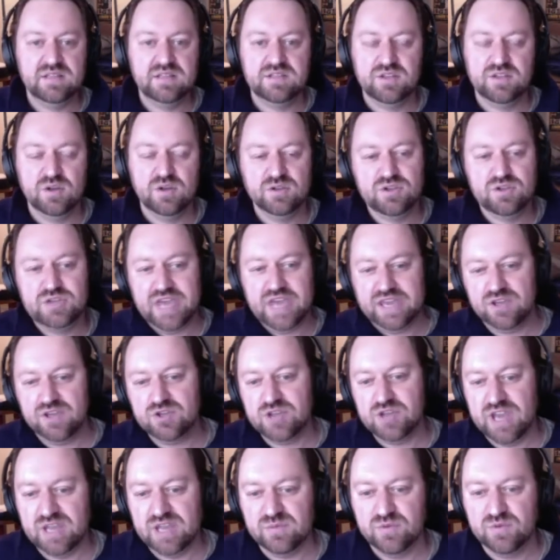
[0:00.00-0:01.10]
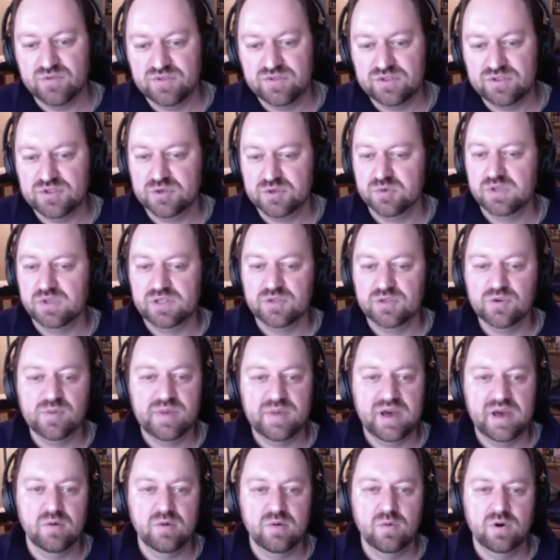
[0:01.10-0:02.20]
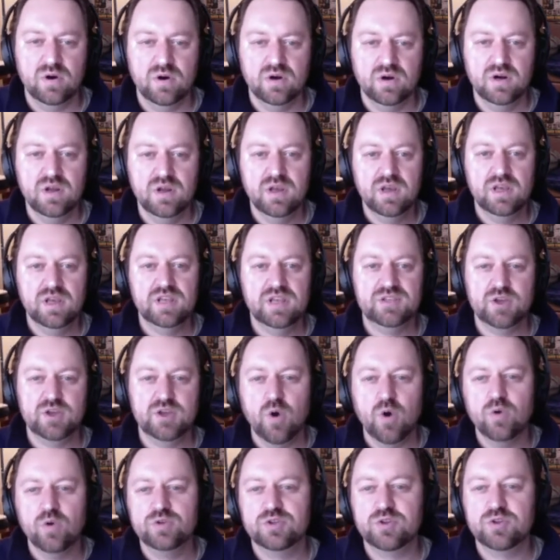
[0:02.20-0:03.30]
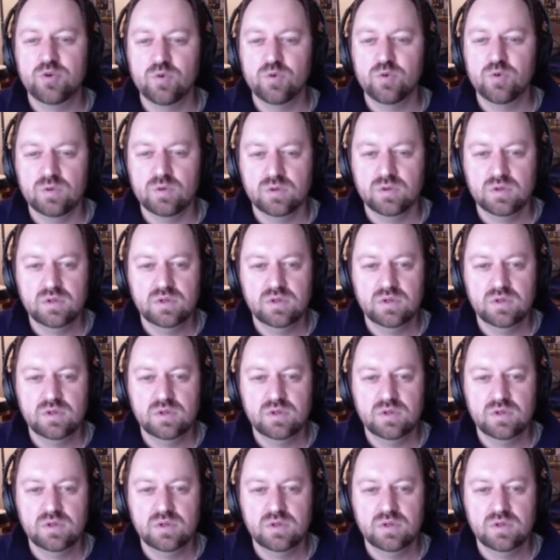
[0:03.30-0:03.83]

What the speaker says: the only Jackie Chan movies you really knew about were his old school